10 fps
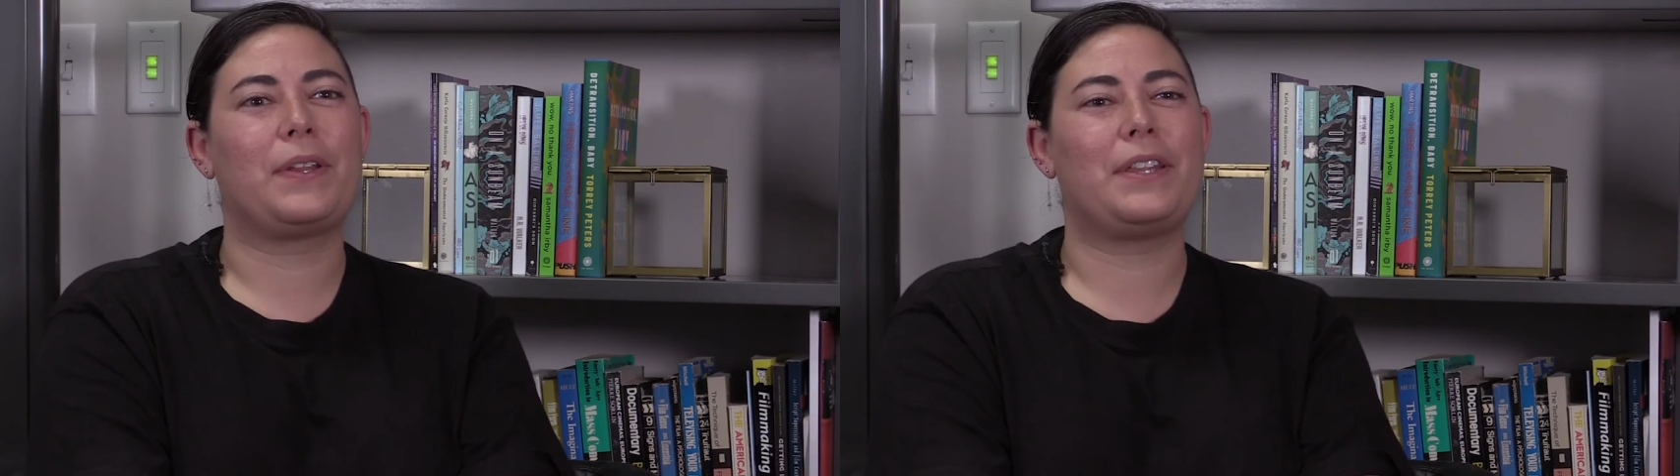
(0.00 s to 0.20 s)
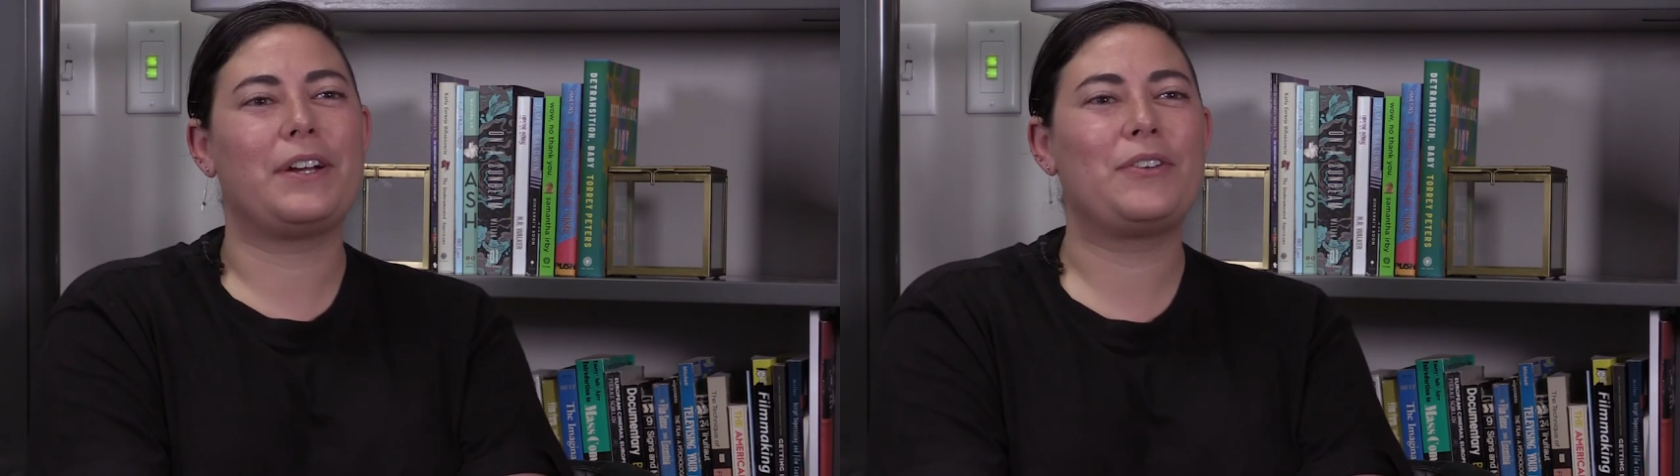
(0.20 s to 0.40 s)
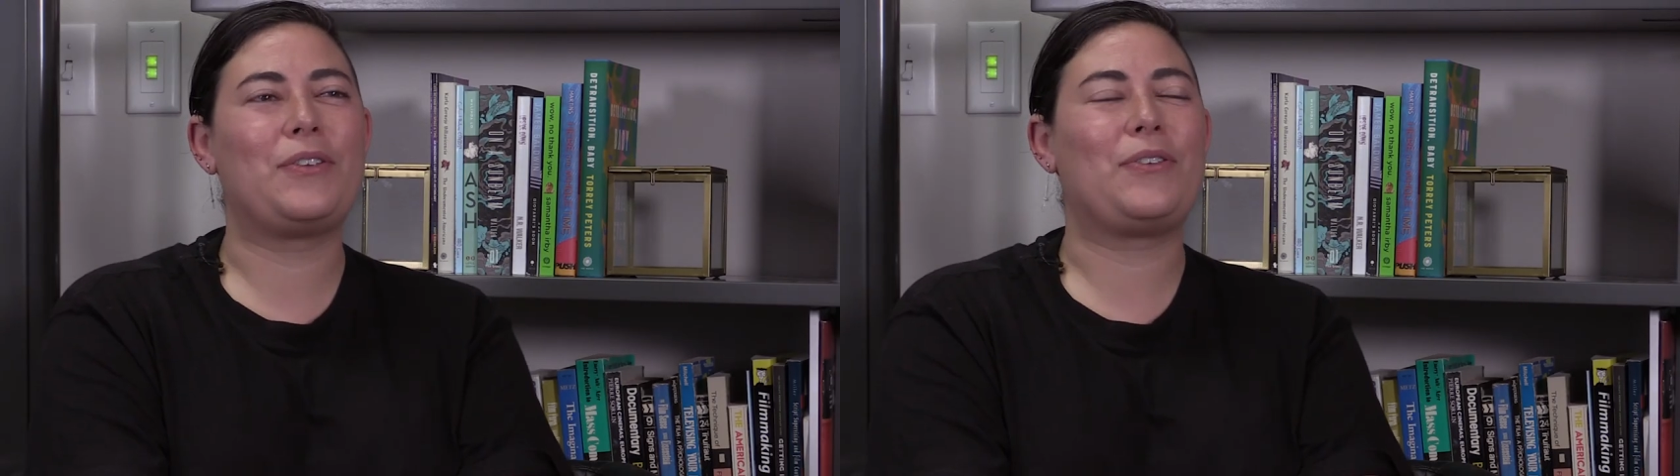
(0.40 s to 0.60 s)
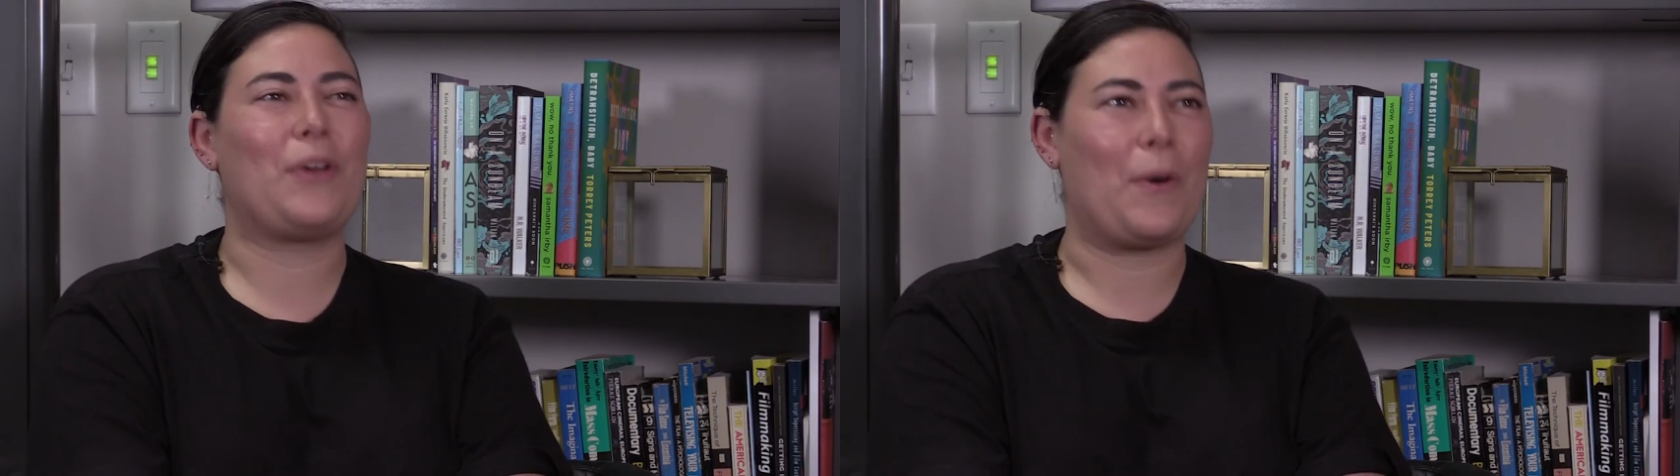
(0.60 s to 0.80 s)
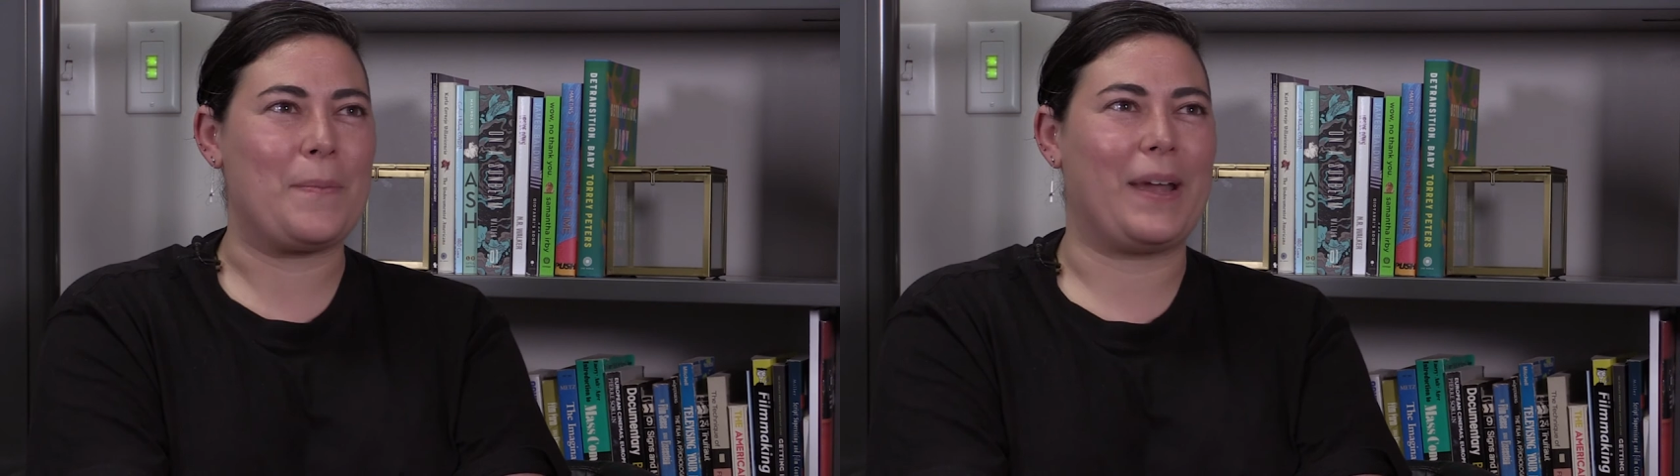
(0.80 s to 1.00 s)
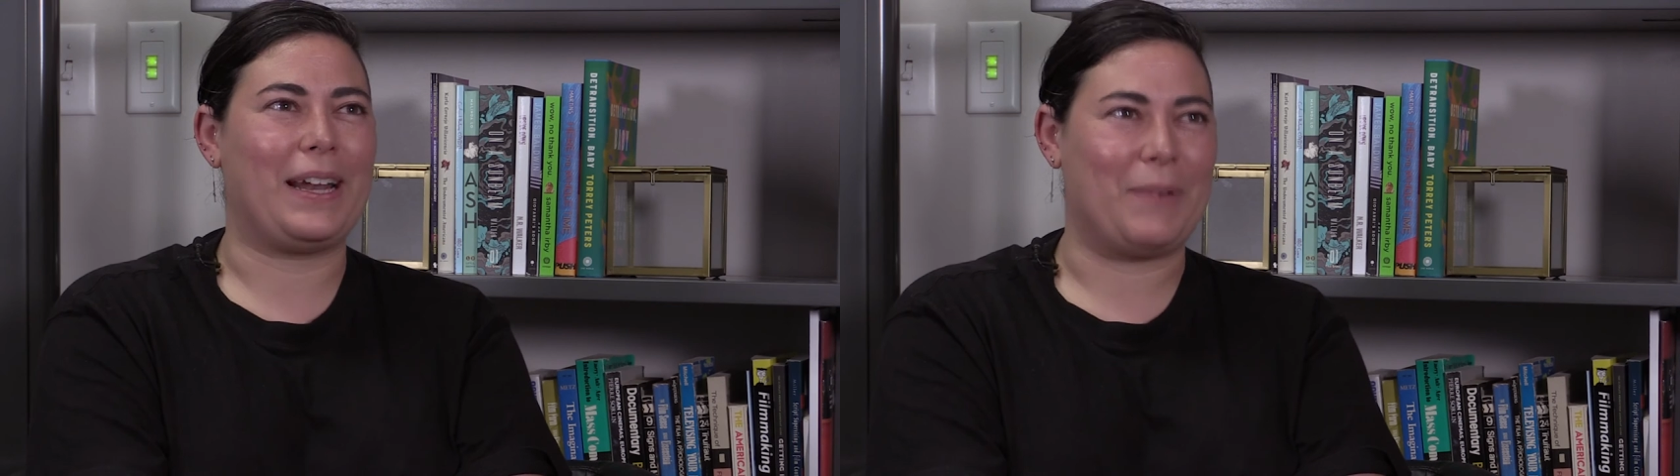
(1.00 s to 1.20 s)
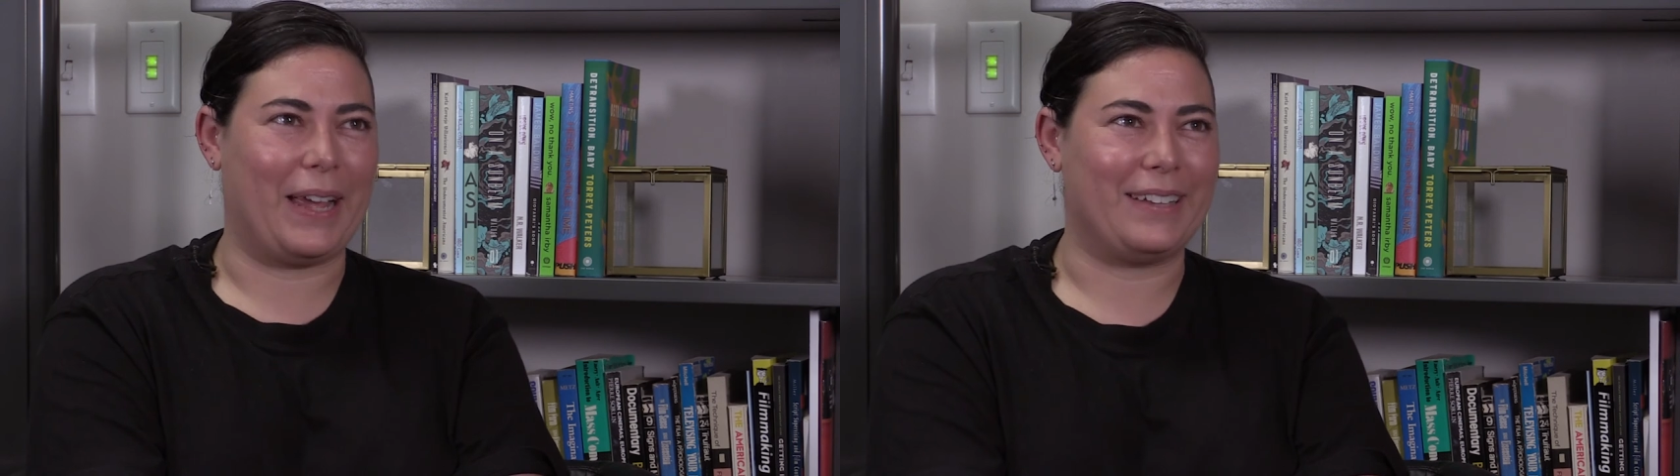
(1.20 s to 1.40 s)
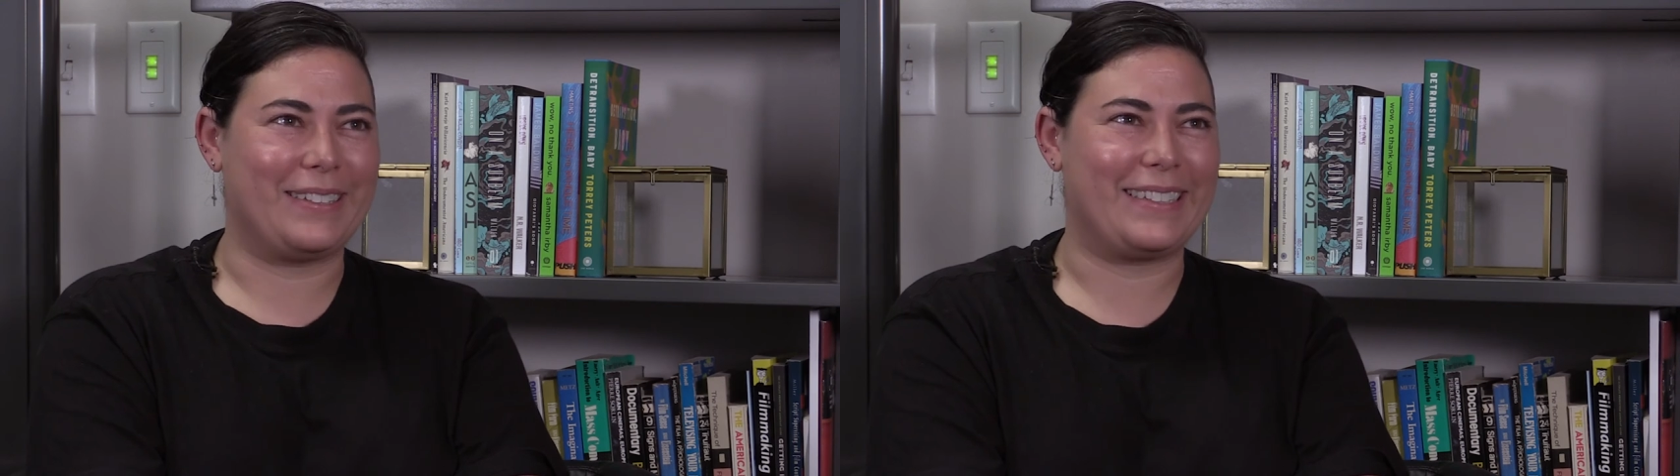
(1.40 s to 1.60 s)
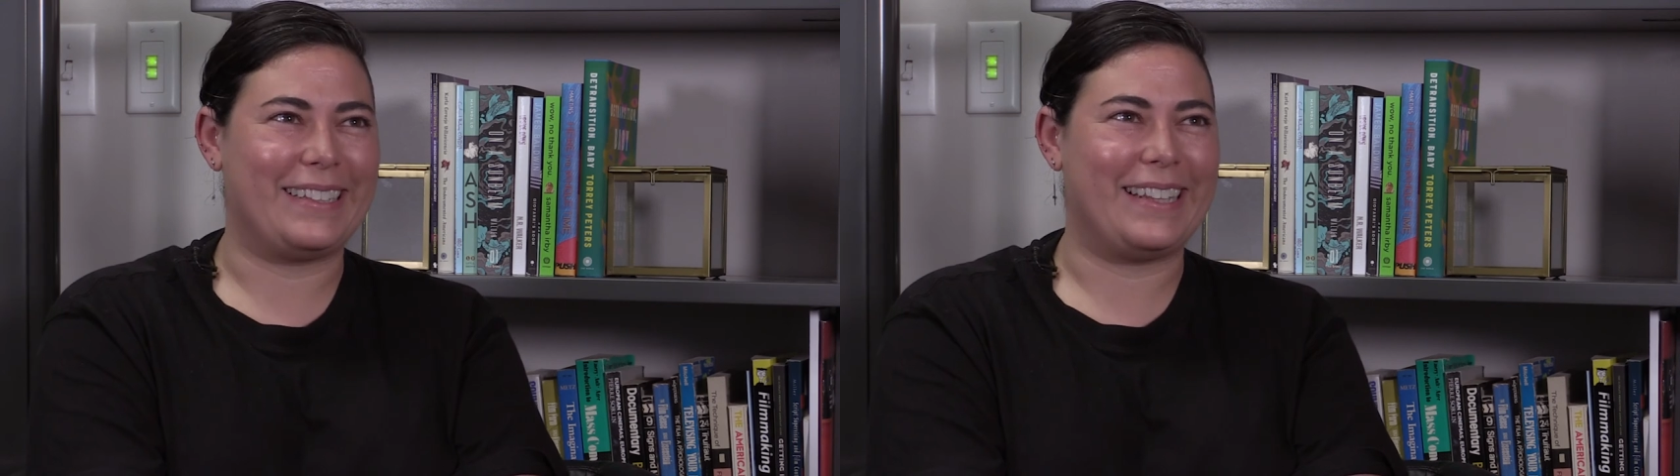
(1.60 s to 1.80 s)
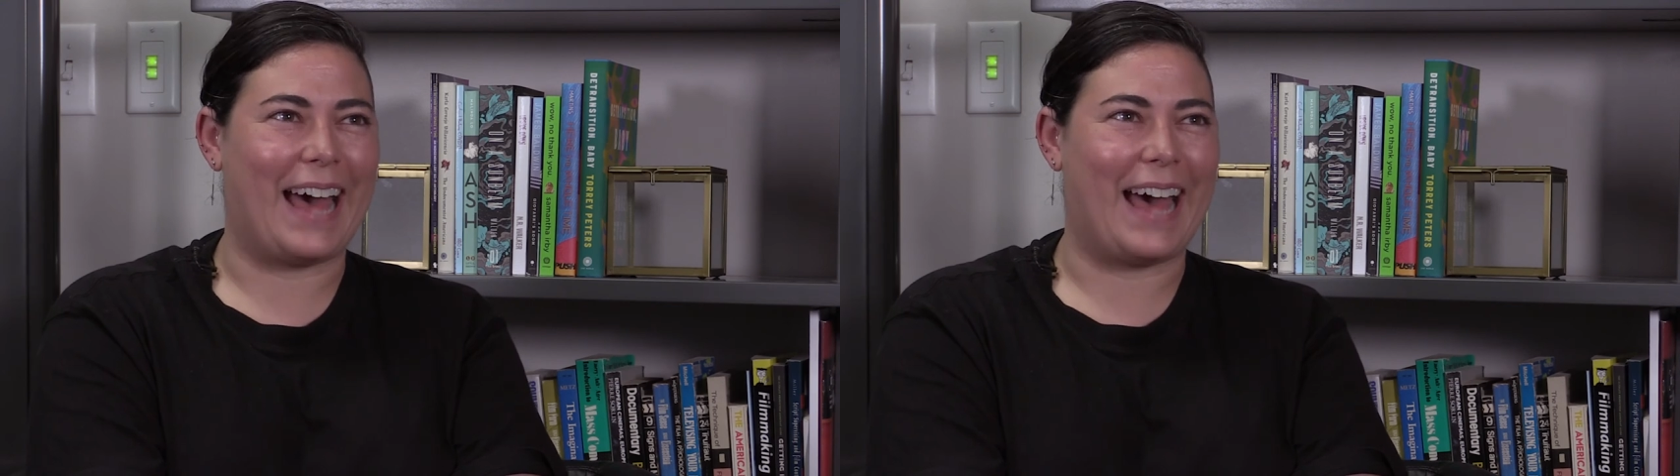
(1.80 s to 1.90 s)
There's so many ways